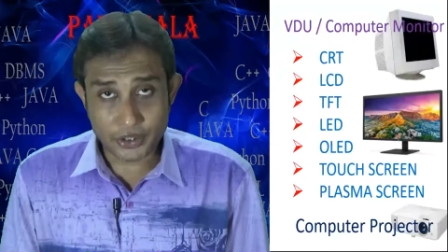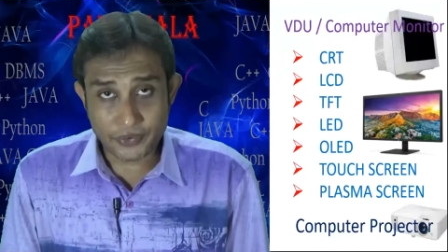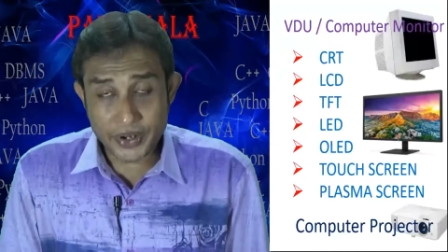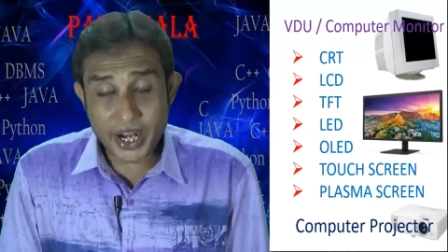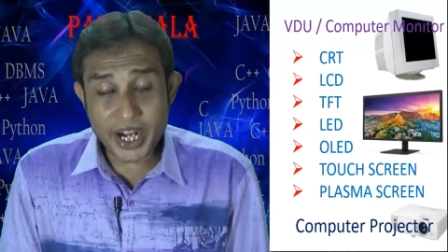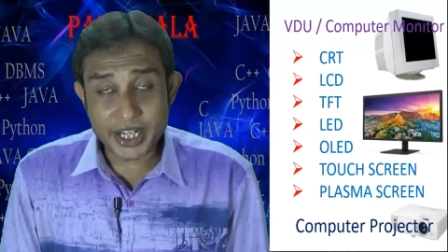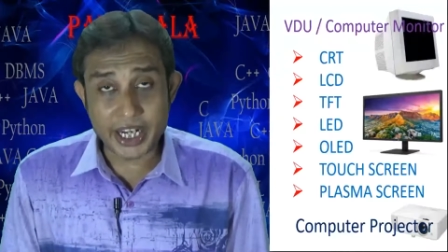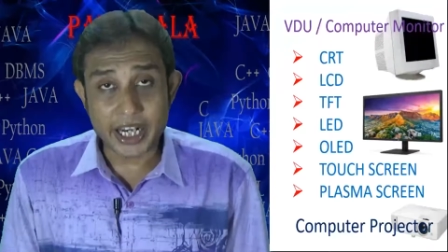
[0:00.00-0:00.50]

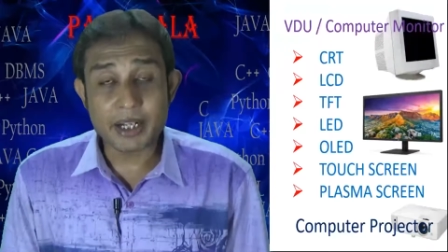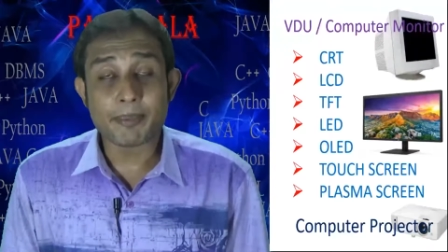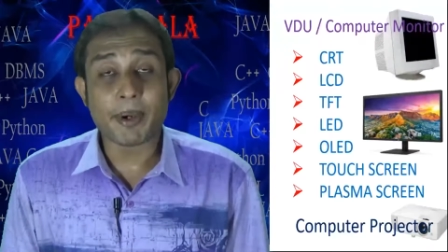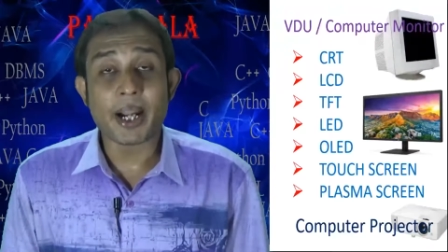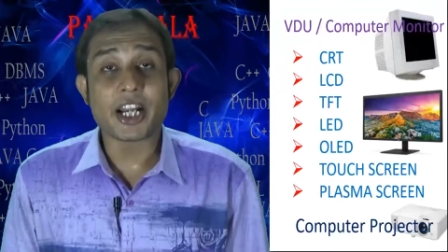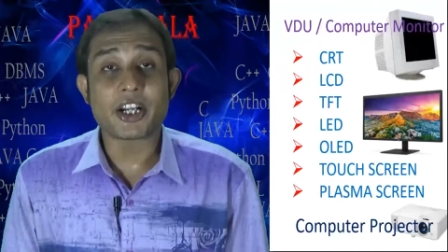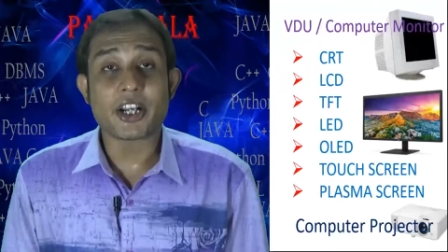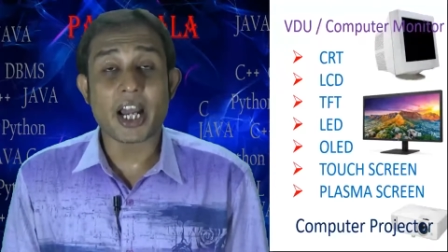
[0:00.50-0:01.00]
created
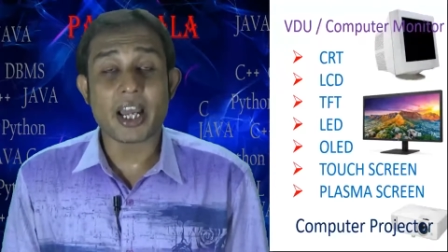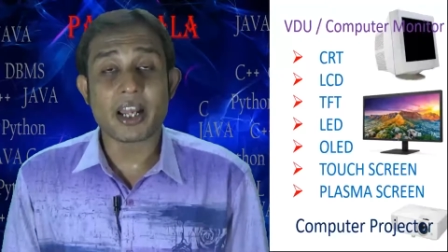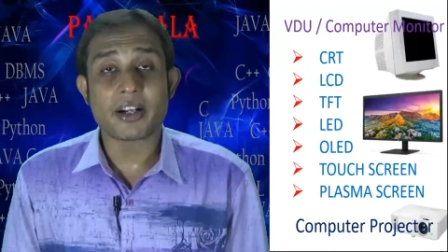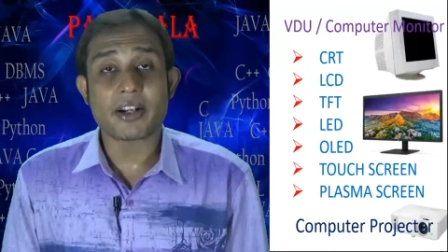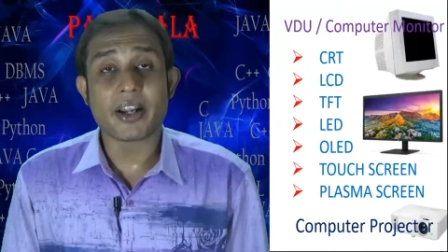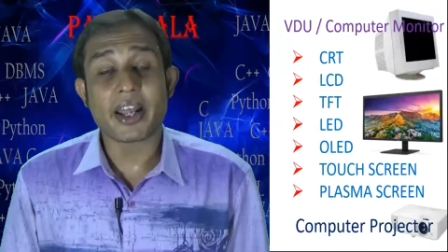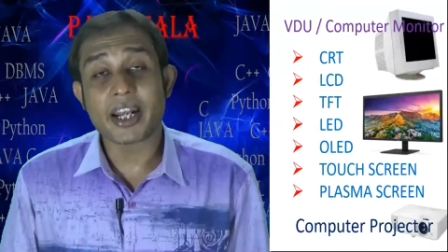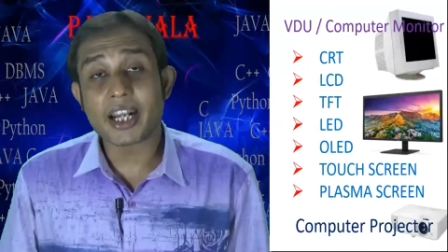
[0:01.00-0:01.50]
by
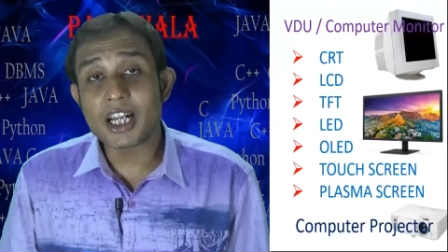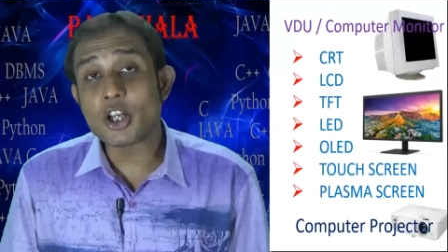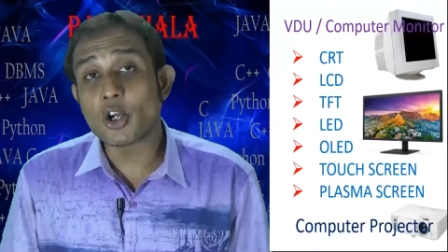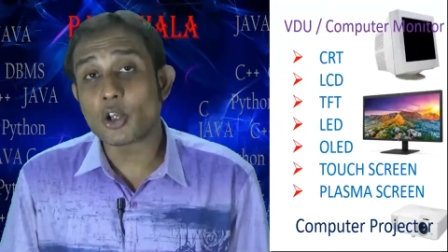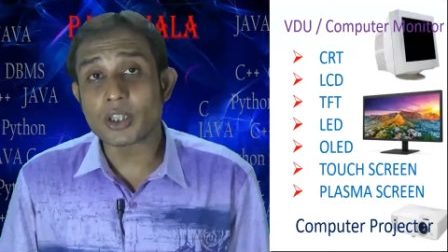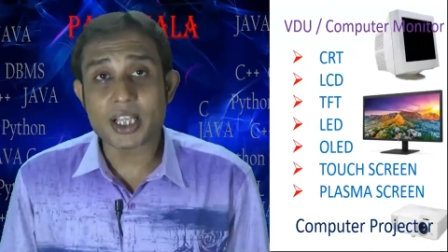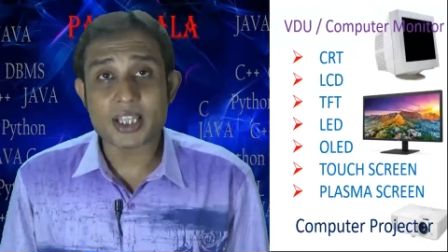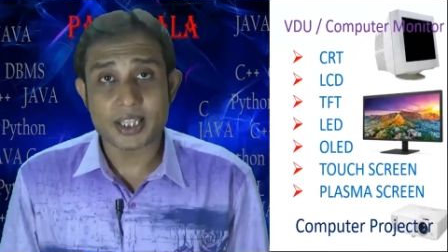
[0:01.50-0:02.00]
directly
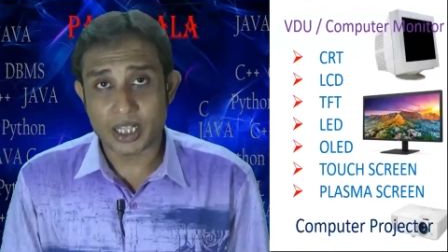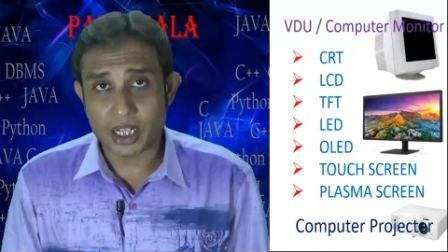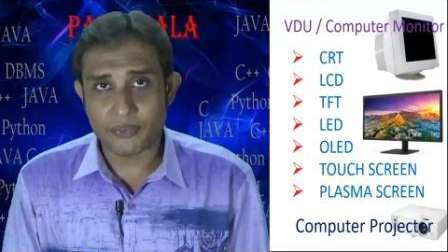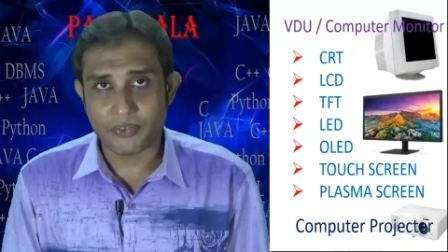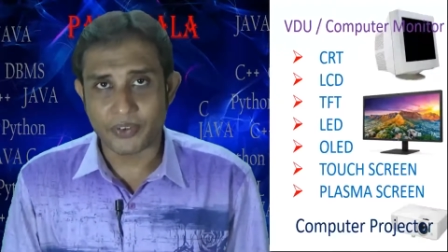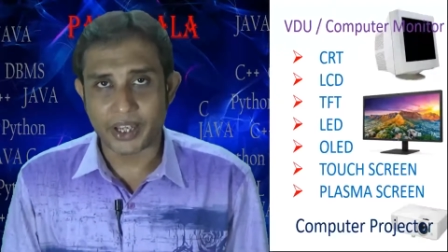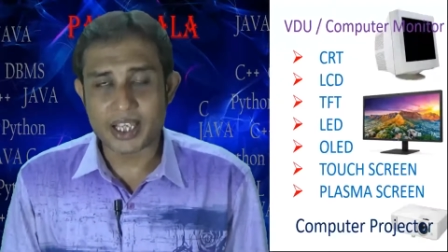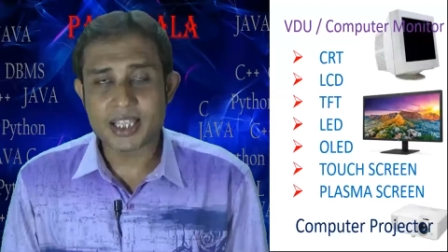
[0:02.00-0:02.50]
on the
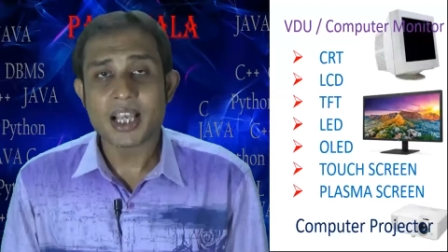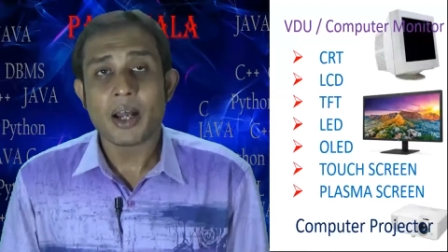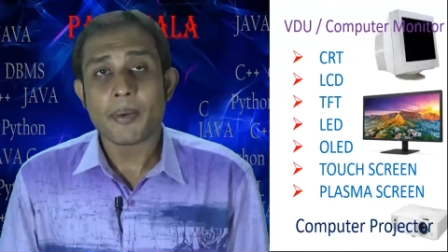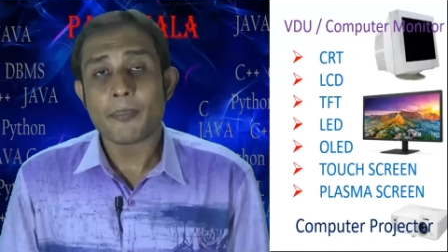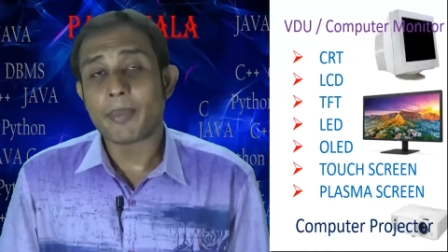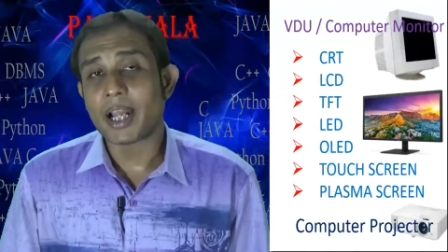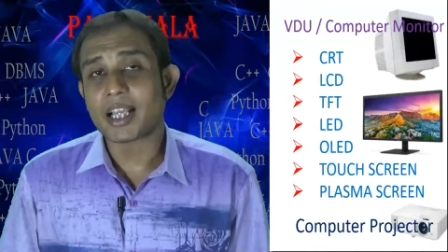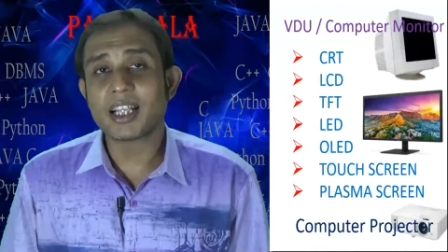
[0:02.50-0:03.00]
surface
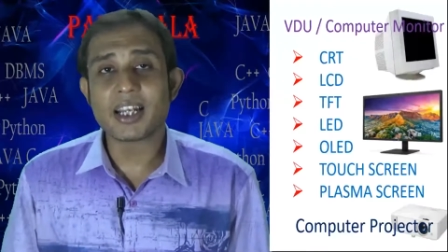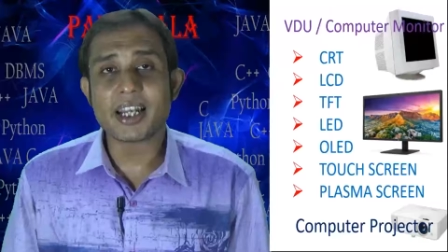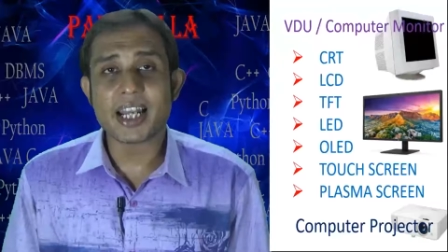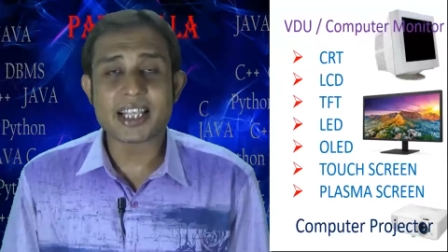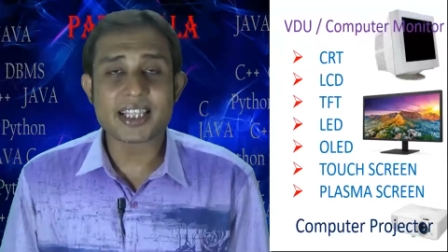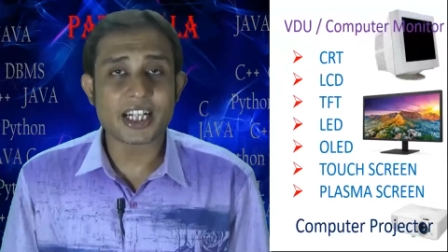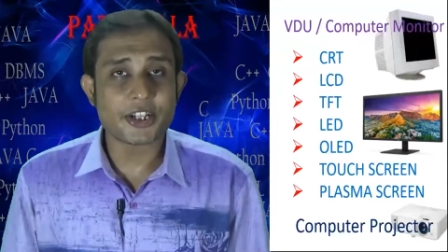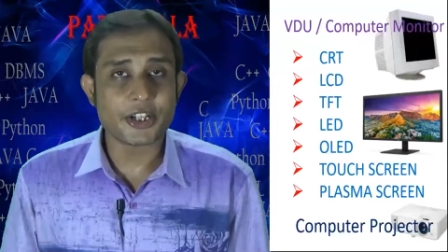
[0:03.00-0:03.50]
by the
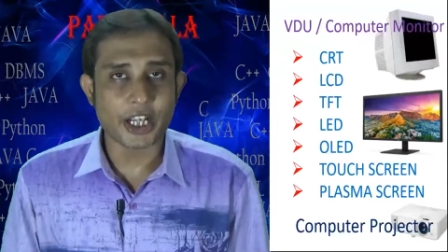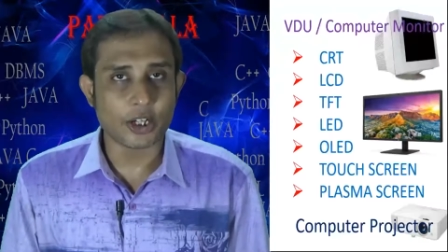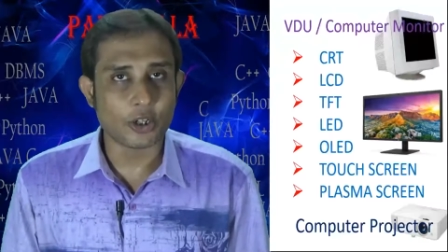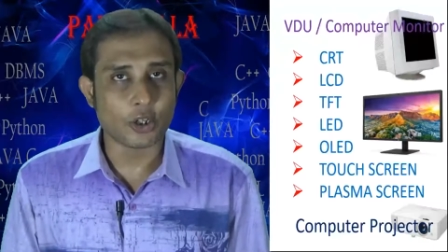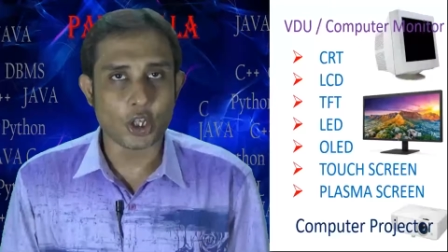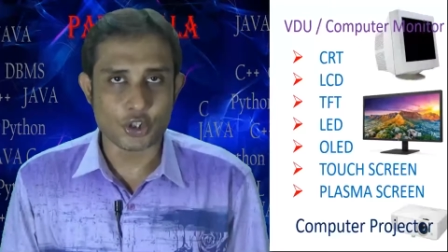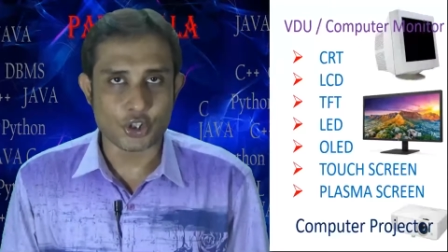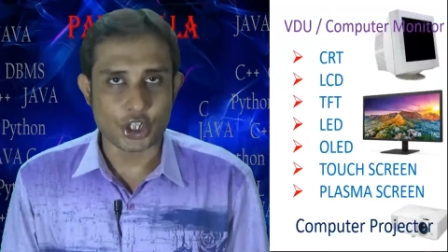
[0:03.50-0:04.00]
laser
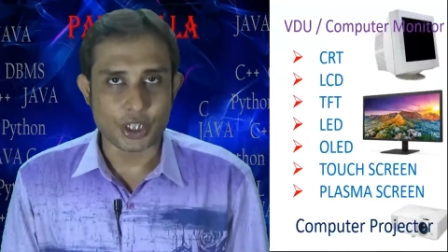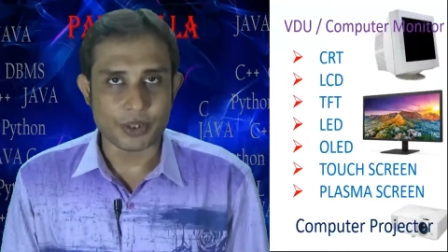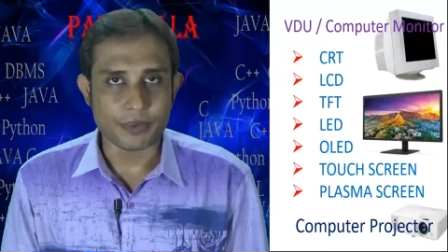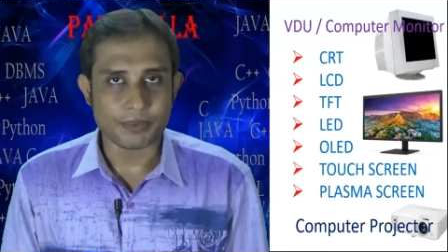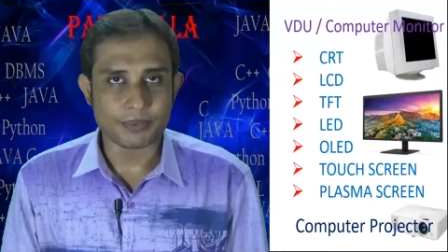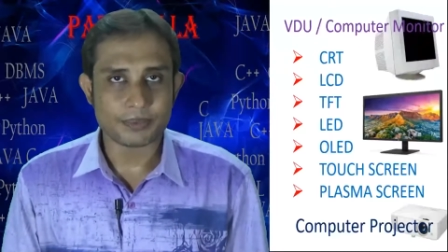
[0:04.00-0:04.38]
technology.